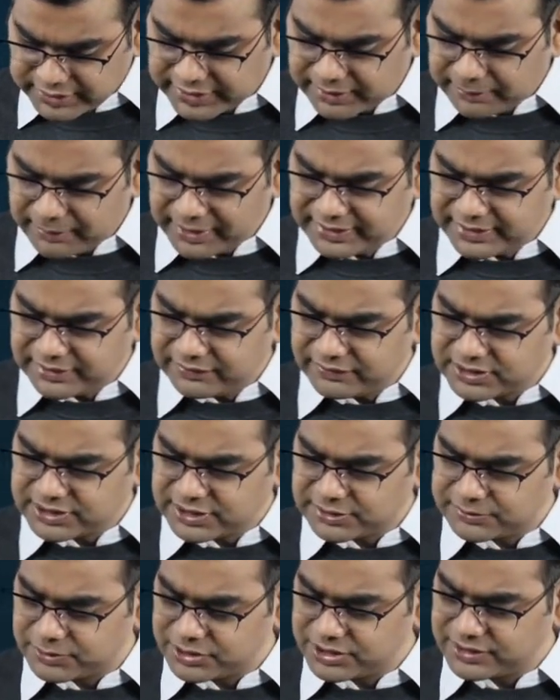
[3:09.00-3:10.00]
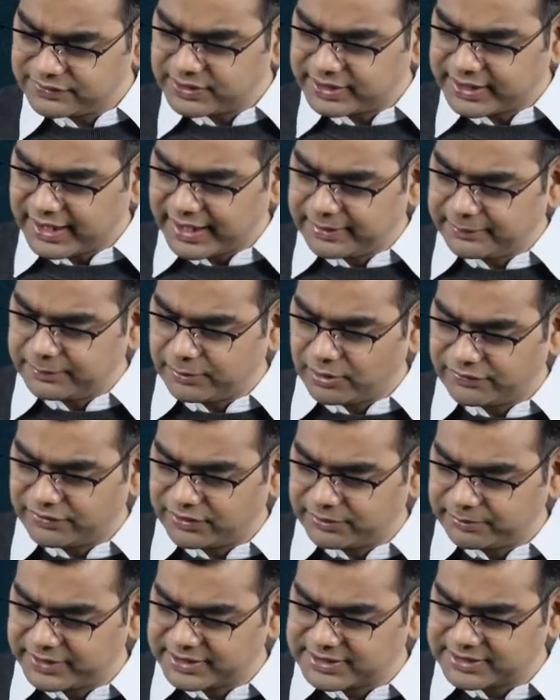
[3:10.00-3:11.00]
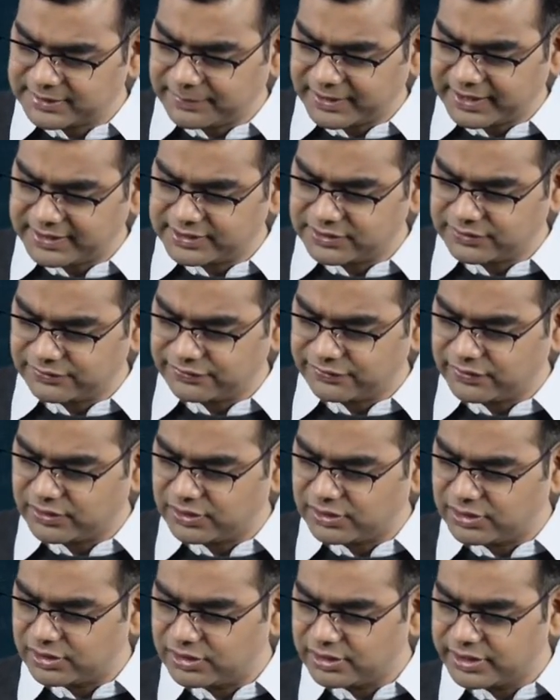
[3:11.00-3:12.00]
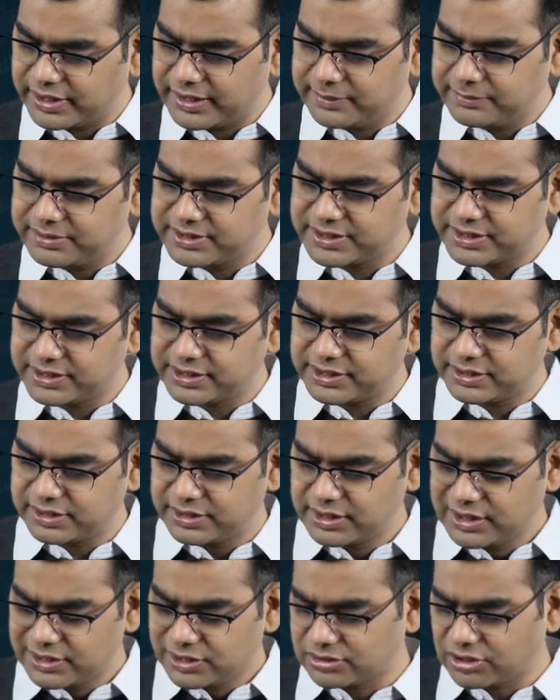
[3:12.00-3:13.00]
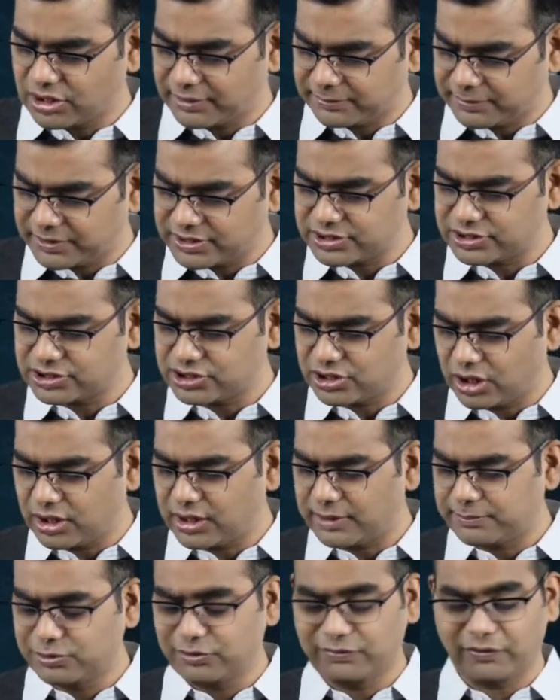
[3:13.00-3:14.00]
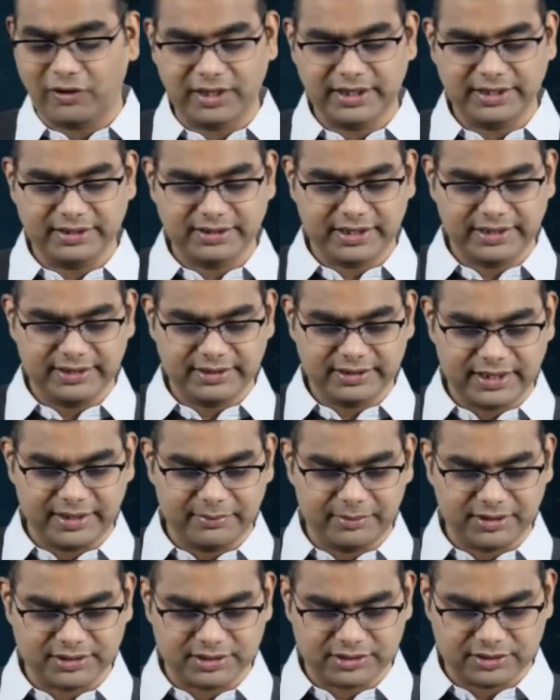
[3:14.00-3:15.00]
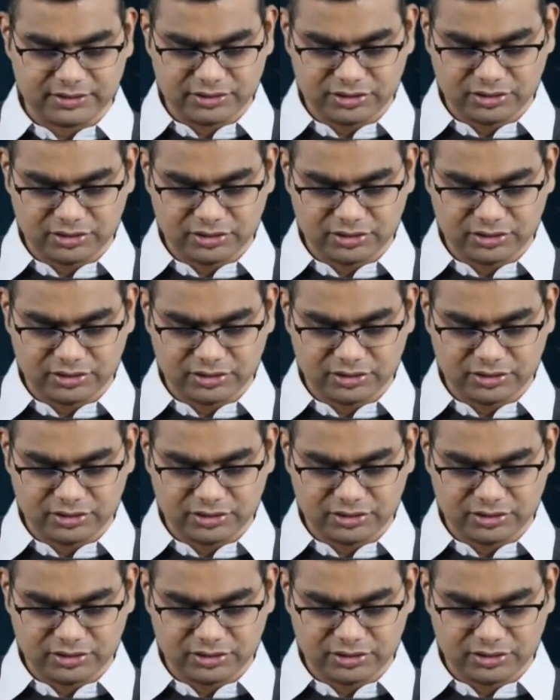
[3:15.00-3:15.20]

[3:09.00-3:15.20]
Determine the investor's position if the tie-up offer bids the price of ABC Corporation stock up to 43 in 3 months.